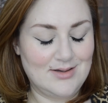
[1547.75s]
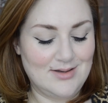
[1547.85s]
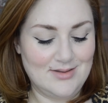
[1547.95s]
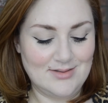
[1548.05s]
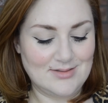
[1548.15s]

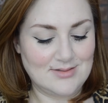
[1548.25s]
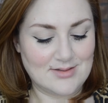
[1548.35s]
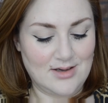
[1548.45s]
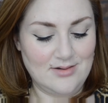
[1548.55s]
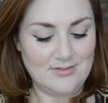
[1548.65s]
And this is
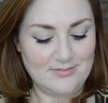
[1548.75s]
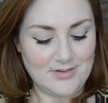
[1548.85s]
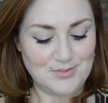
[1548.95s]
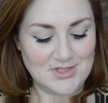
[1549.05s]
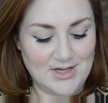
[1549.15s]
kind of
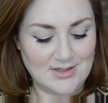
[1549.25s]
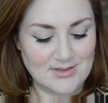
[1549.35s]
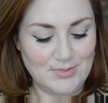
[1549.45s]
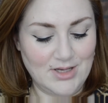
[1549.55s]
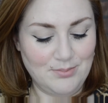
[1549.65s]
upsetting
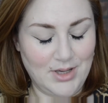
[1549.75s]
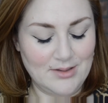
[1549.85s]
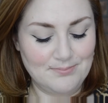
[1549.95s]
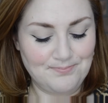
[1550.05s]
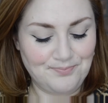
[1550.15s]
to me,
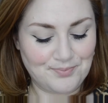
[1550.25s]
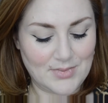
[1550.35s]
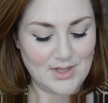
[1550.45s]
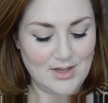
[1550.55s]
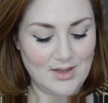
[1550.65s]
but
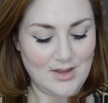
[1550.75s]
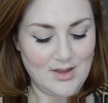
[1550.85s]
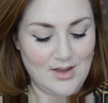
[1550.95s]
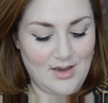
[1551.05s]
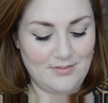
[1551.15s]

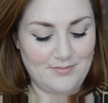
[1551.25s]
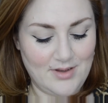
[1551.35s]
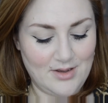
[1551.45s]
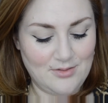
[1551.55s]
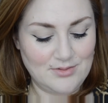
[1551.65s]
I
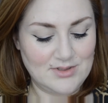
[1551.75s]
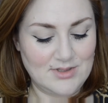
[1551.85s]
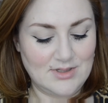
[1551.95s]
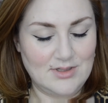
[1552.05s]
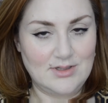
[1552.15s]
found
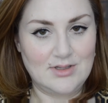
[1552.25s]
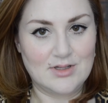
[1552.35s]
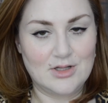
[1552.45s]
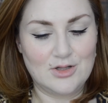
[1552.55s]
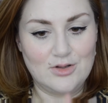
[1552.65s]
the
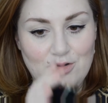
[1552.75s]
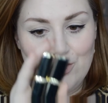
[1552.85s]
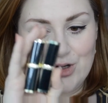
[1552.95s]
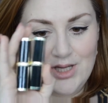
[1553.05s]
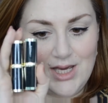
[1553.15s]

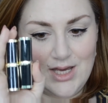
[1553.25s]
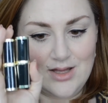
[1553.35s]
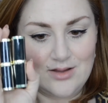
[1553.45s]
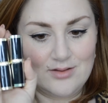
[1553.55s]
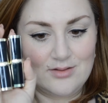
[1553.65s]

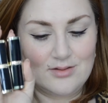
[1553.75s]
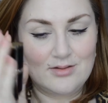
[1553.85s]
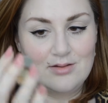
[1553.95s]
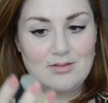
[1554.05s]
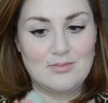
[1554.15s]
L'Oreal
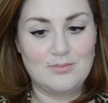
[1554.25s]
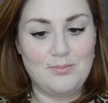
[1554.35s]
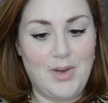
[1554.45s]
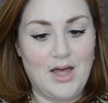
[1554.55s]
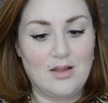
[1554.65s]

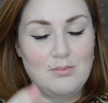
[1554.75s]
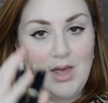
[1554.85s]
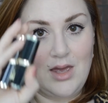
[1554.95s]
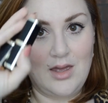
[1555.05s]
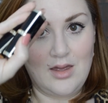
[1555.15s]

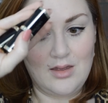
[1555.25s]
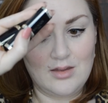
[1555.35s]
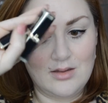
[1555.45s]
Balmain